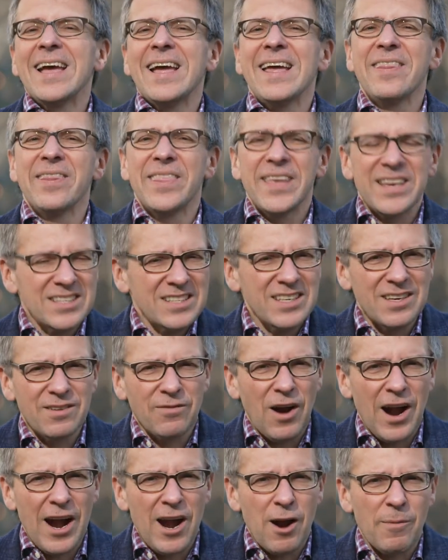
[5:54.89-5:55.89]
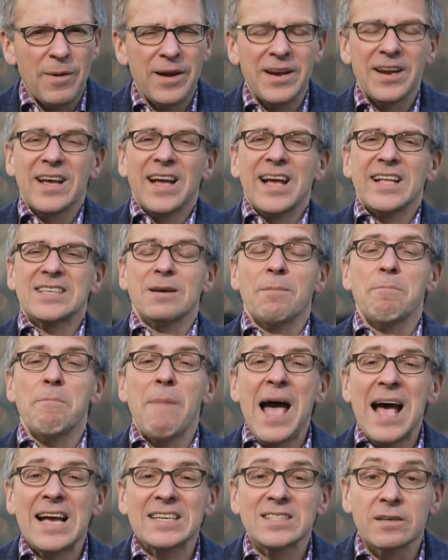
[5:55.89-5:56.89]
In this environment, it's a
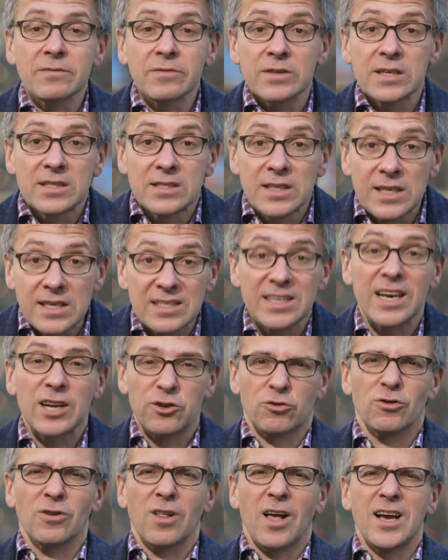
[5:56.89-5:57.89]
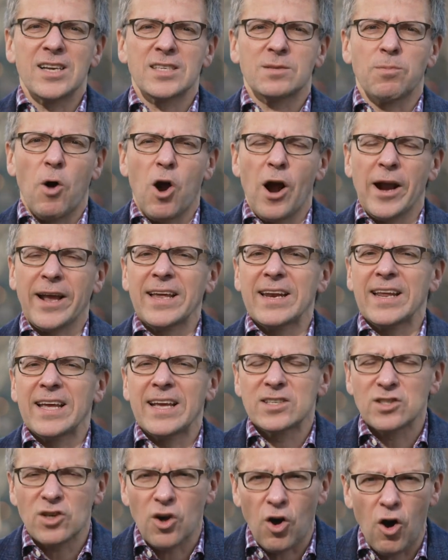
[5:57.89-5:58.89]
massively decentralized market.
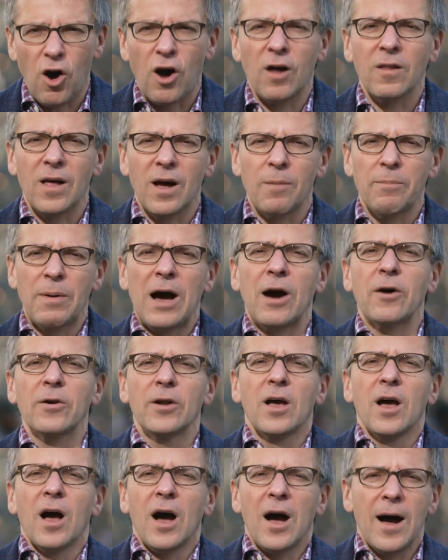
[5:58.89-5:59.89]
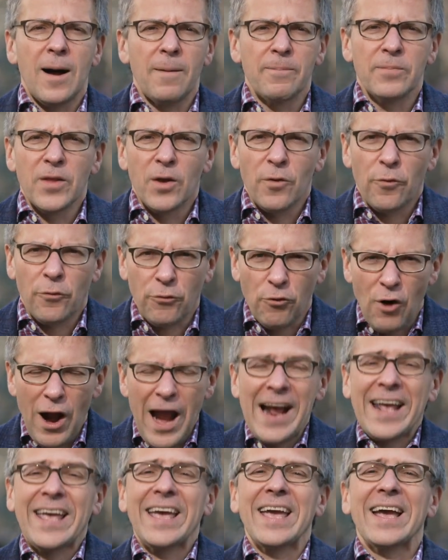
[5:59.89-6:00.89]
It's all about
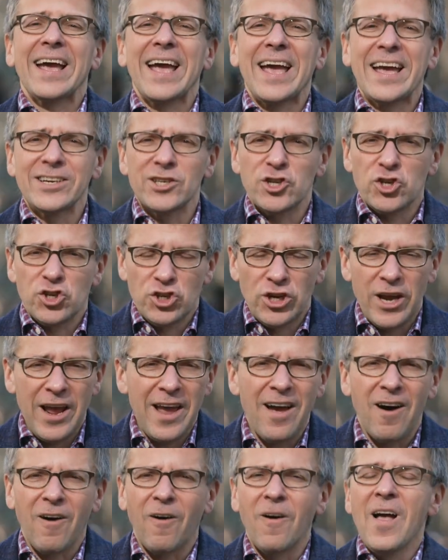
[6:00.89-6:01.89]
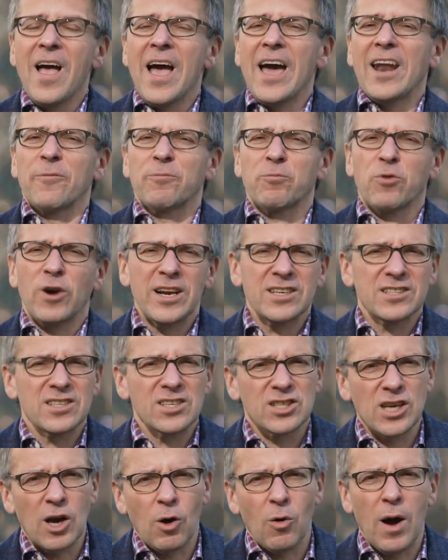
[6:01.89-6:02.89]
fracking and shale. And if
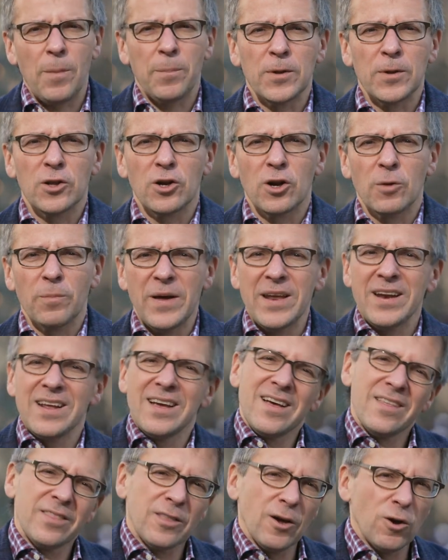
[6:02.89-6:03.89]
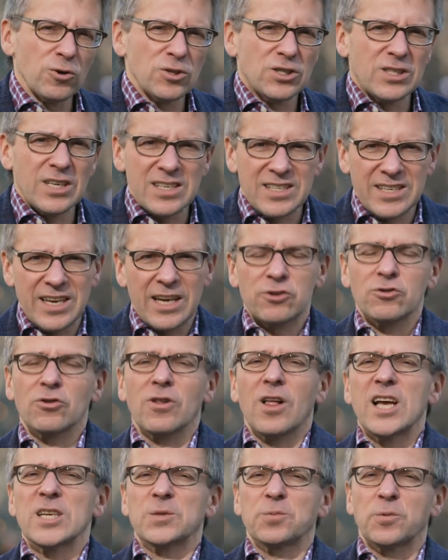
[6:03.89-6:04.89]
prices go a little bit, those
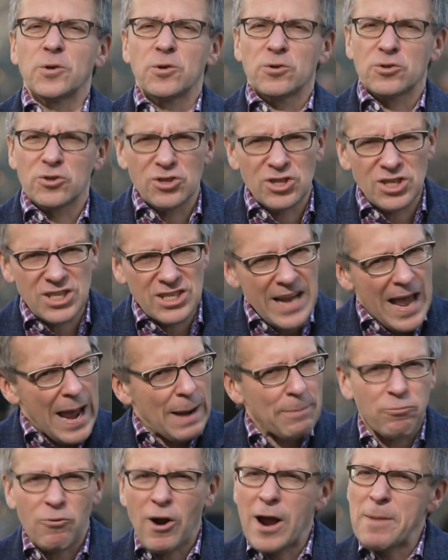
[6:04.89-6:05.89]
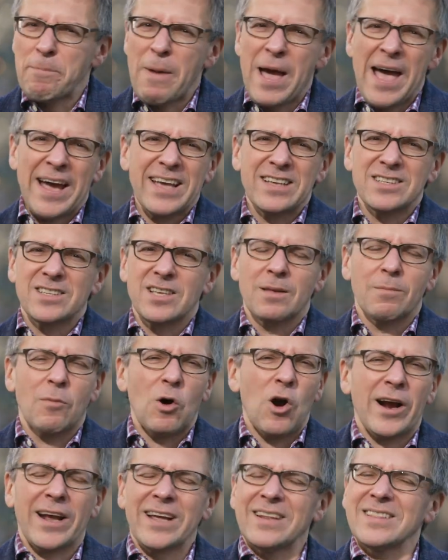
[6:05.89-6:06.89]
decentralized producers snap right back into the
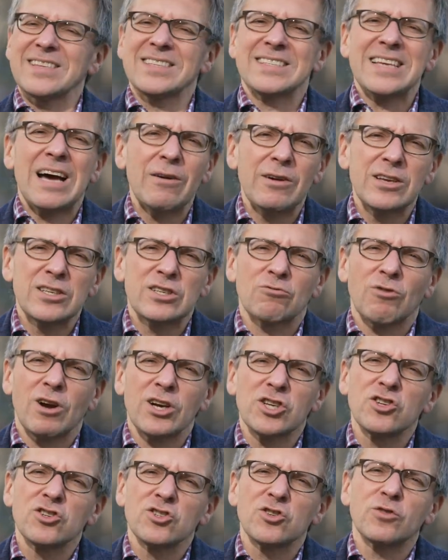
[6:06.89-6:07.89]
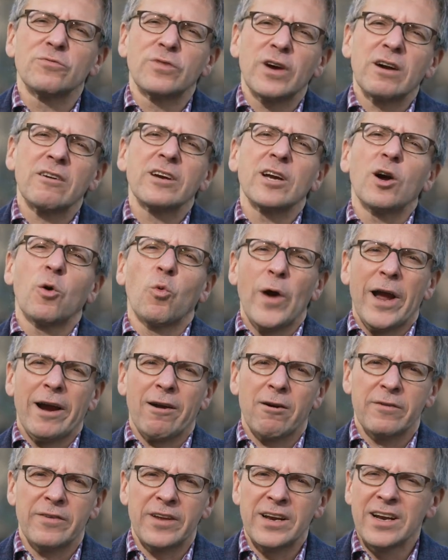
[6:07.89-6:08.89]
market. And the Saudis and Russians are very
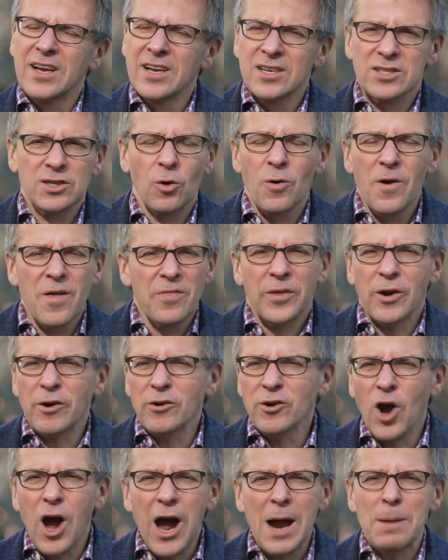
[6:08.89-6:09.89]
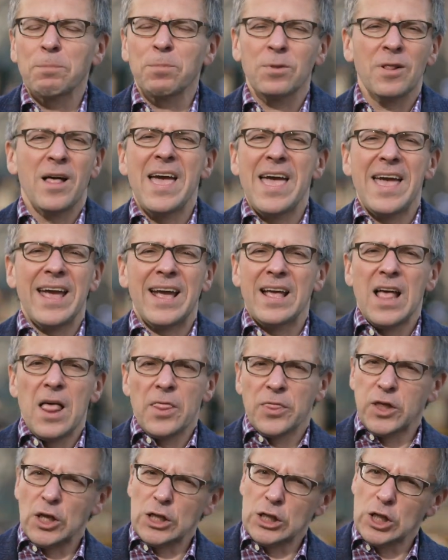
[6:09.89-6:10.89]
aware of it. So they're not playing
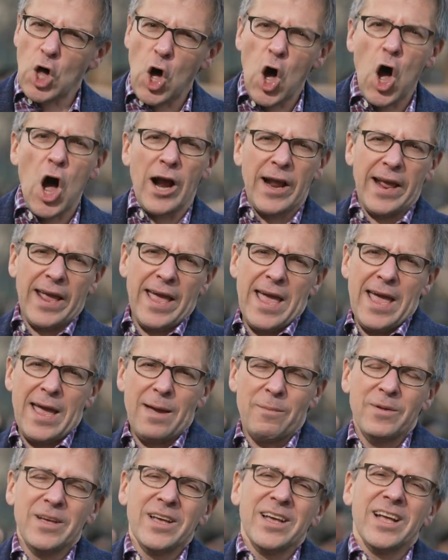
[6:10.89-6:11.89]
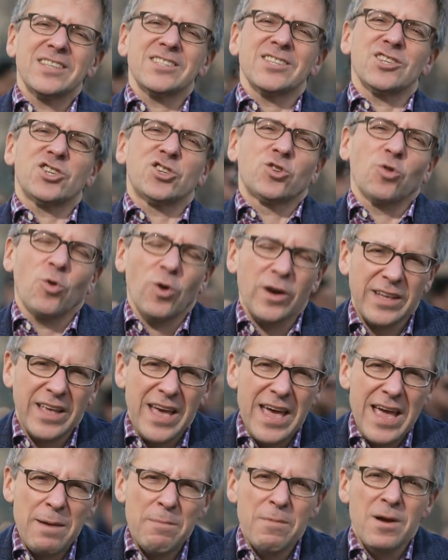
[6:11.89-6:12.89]
the long game. It's a short
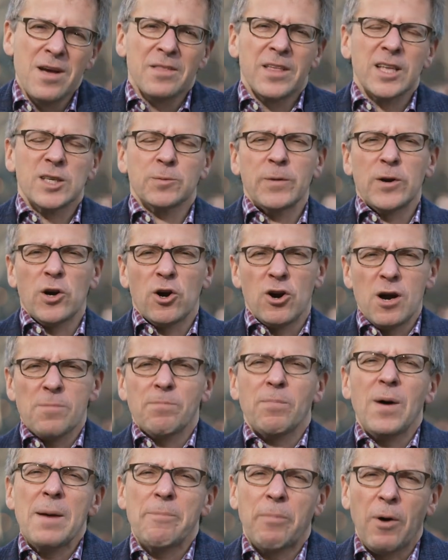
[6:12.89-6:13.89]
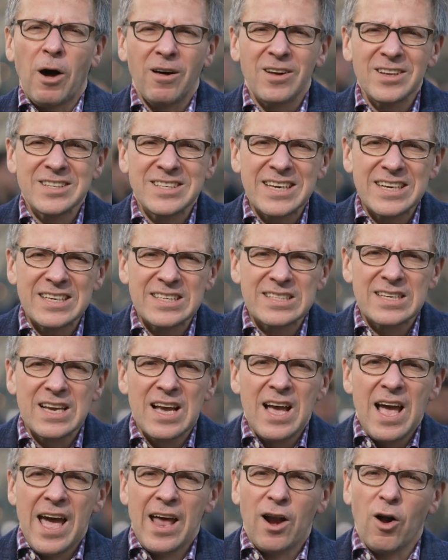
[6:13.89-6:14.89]
game that's been hurt by politics
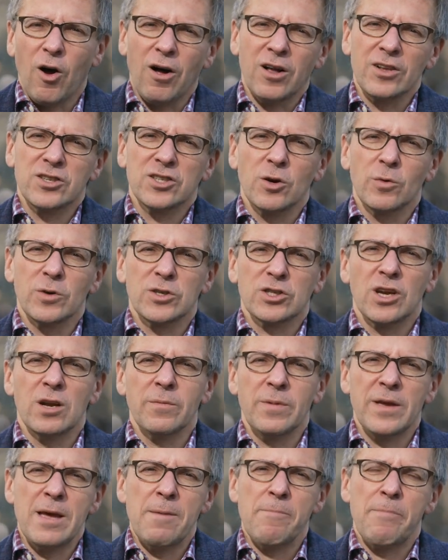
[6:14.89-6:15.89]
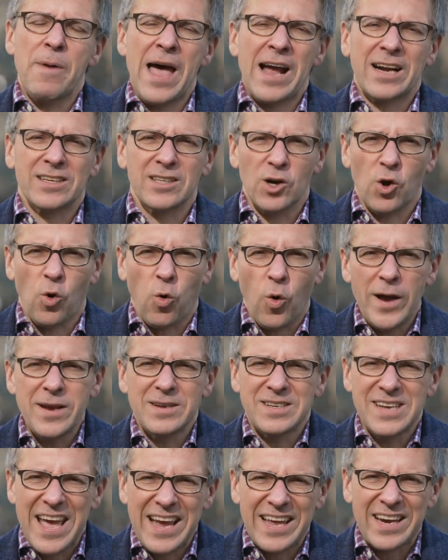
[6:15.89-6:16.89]
and also is going to be impacted
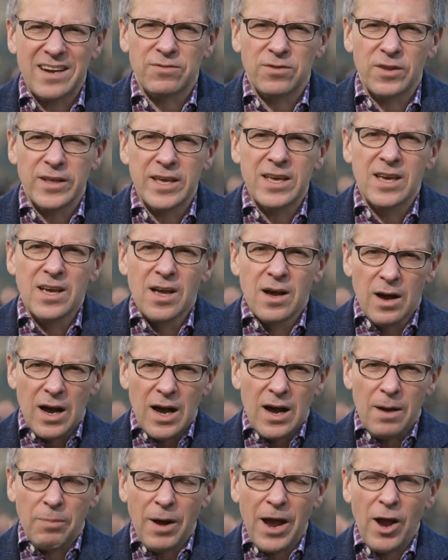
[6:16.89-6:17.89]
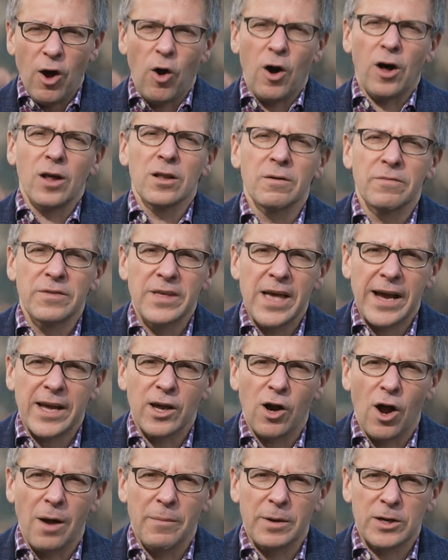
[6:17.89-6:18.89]
quite negatively by all of the
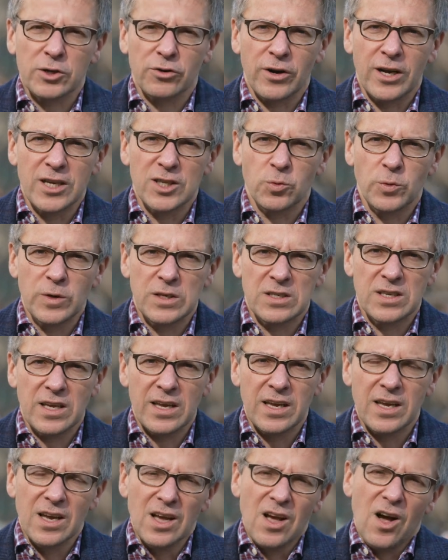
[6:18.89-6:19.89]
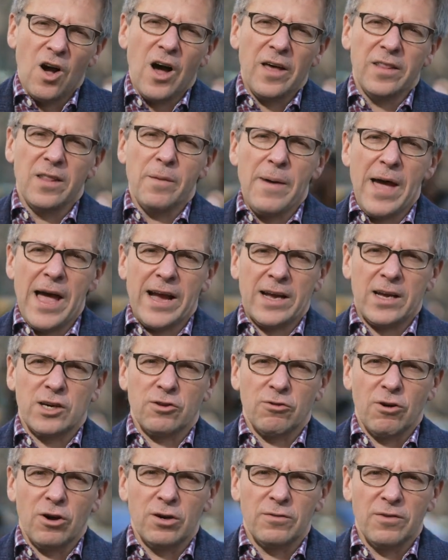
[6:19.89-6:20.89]
economic trends we see on the back of
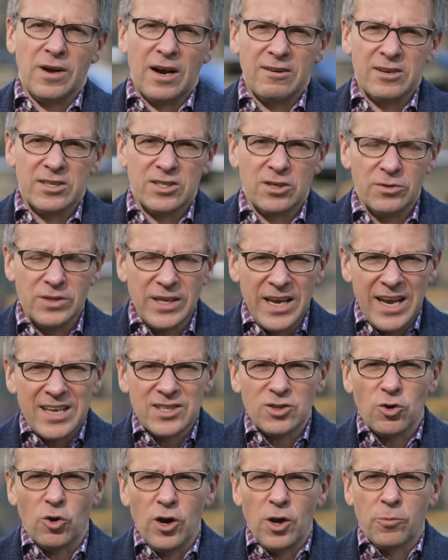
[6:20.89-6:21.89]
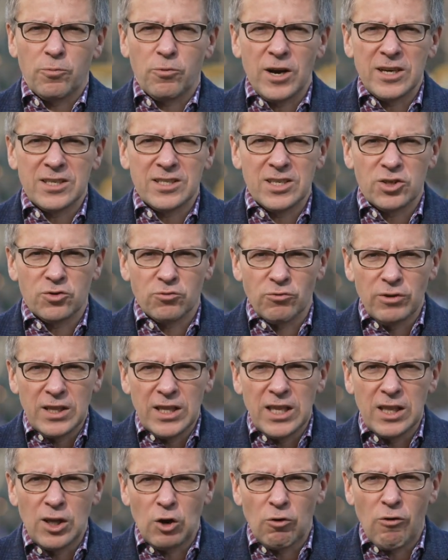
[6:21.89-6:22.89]
coronavirus. So yes, oil prices
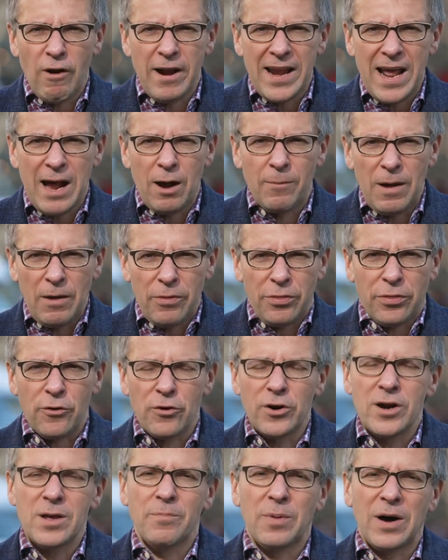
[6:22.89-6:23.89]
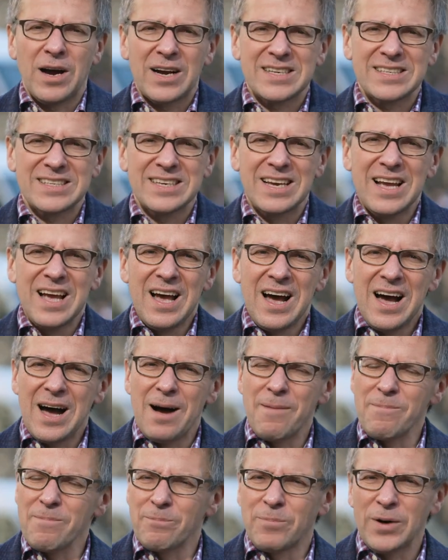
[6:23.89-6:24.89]
really low right now, about 30 bucks.
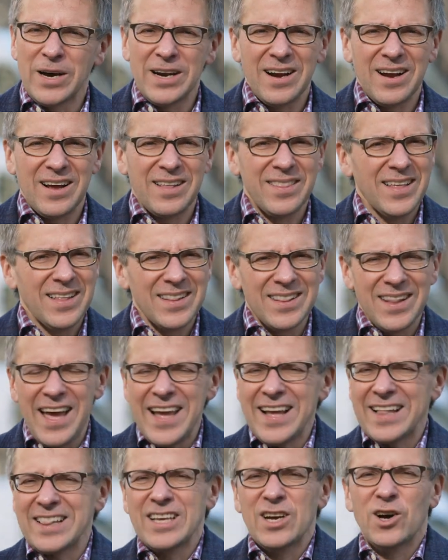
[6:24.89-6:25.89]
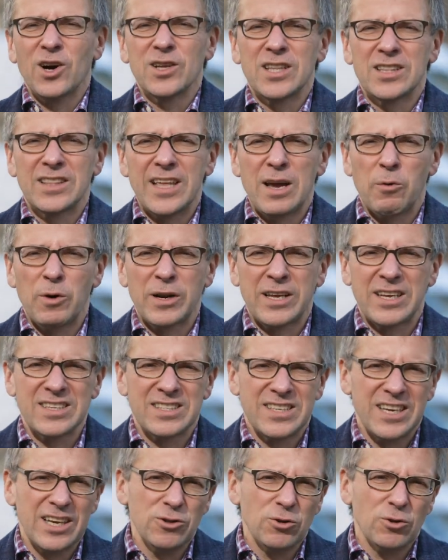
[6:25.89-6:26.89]
But the likelihood that they would
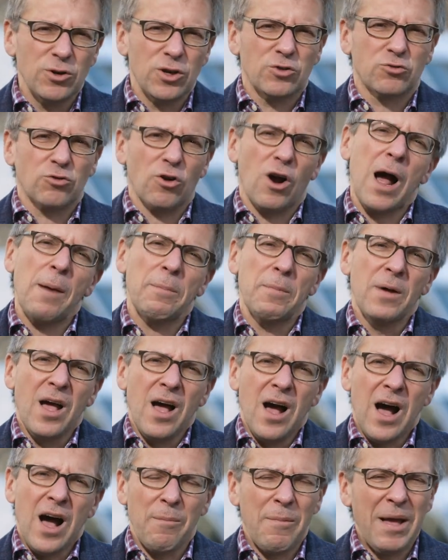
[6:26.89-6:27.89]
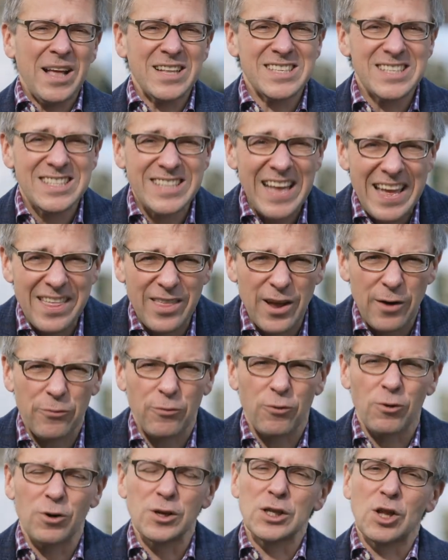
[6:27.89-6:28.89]
continue to drop and stay there
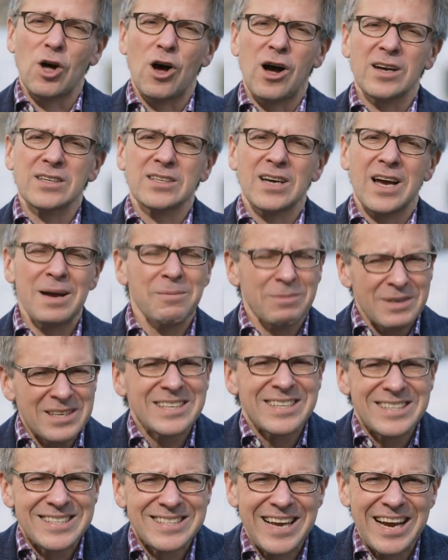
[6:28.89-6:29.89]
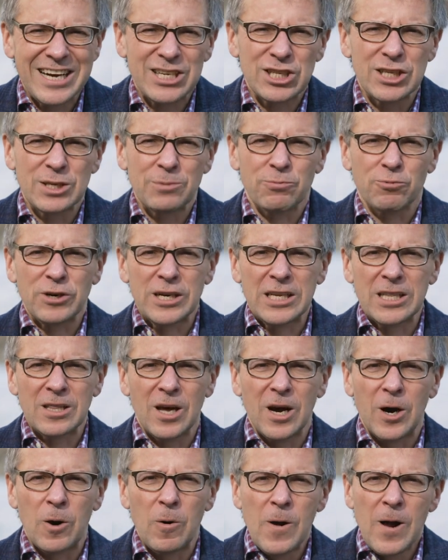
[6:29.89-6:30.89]
for a long time is actually pretty
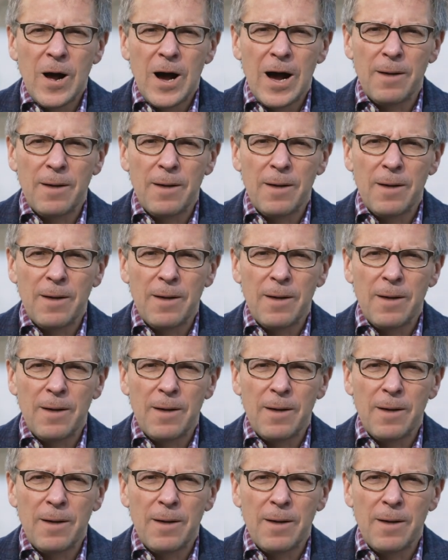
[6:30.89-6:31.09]
low.